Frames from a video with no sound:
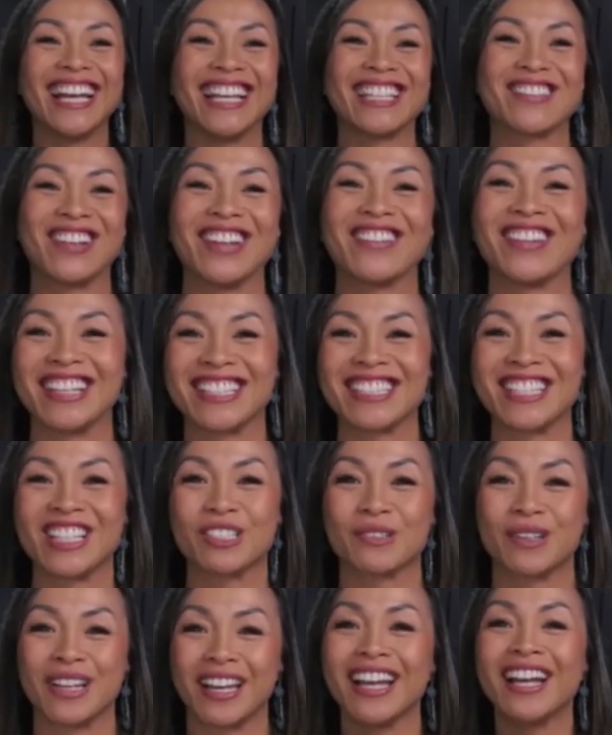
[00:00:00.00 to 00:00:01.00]
it's one of those
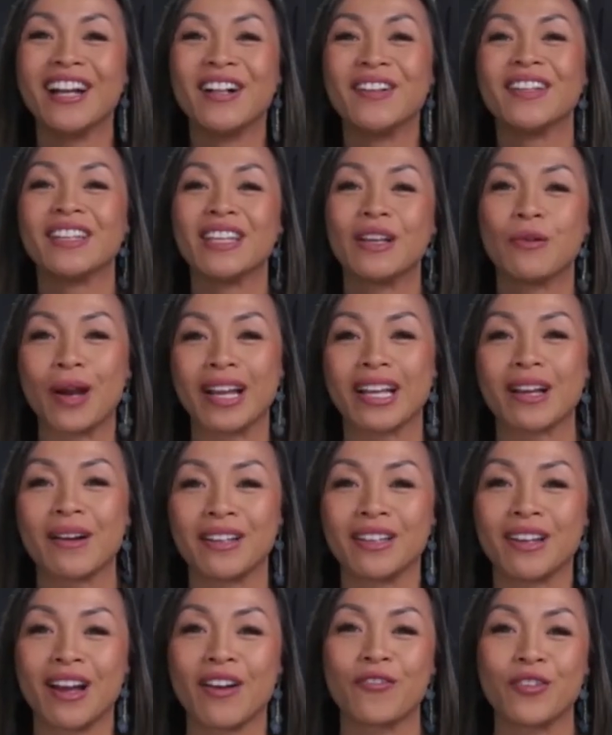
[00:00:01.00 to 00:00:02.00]
things where you wake up
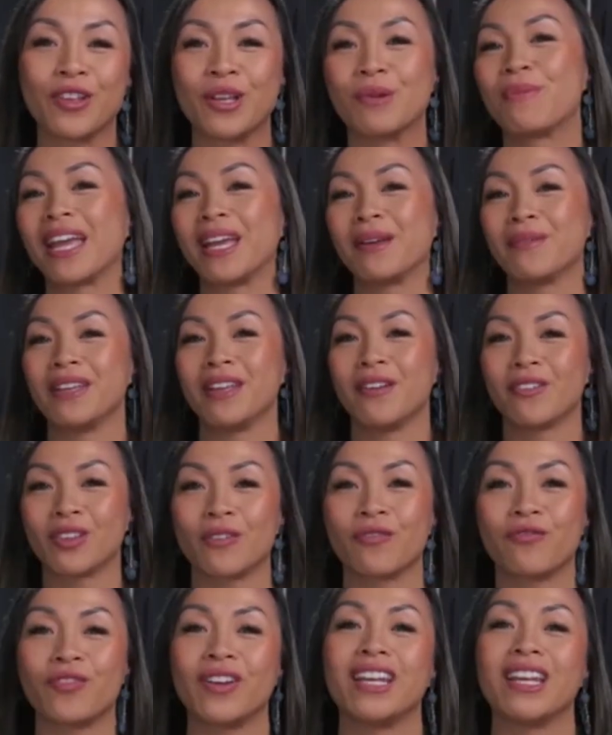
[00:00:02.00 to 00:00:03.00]
at night for your baby you have
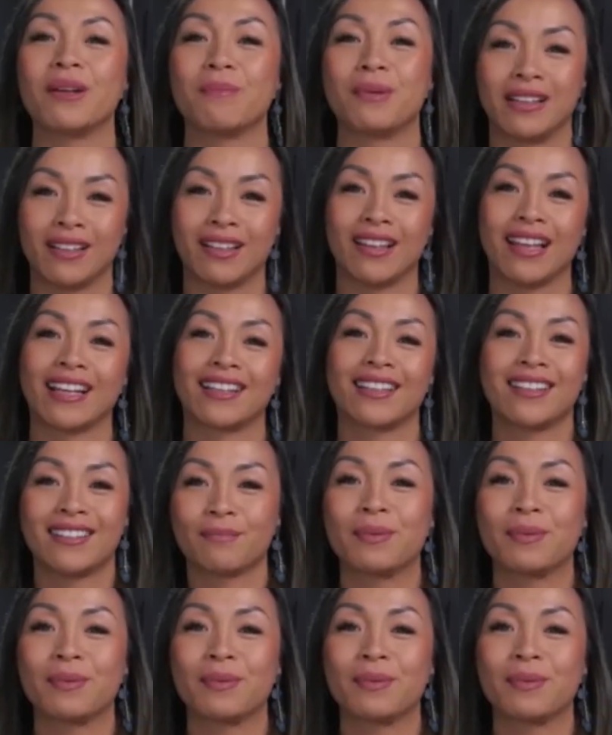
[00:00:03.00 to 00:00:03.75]
to feed it but like